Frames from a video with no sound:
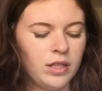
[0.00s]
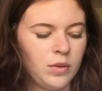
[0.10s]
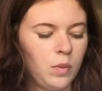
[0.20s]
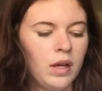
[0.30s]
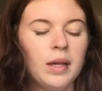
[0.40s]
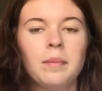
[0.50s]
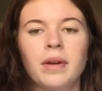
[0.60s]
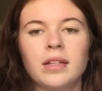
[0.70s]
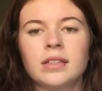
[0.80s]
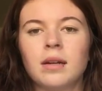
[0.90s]
just went and
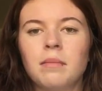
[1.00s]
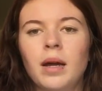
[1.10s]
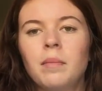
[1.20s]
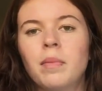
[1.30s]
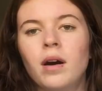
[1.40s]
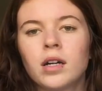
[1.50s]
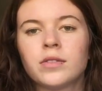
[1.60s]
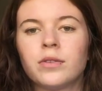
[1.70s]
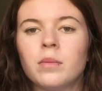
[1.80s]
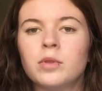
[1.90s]
picked up my box
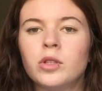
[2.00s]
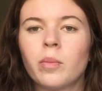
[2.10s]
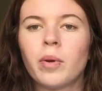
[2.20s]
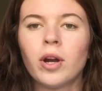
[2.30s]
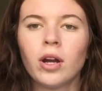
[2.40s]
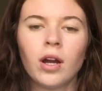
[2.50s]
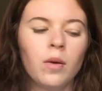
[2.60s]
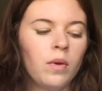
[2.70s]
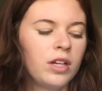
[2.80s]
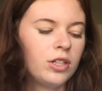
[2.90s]
from Superga,
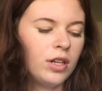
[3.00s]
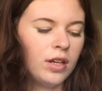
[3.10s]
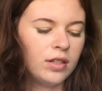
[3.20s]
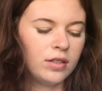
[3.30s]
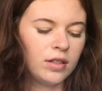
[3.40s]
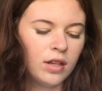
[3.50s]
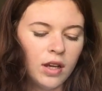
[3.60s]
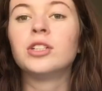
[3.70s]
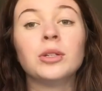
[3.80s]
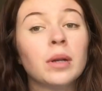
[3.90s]
which is a
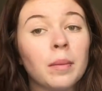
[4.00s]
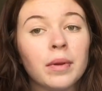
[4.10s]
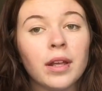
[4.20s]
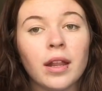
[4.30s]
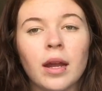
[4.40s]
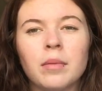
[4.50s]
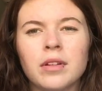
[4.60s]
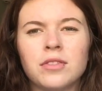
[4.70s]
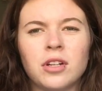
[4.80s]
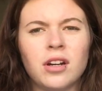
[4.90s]
shoe company that I
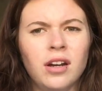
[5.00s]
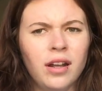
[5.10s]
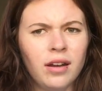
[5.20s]
believe started in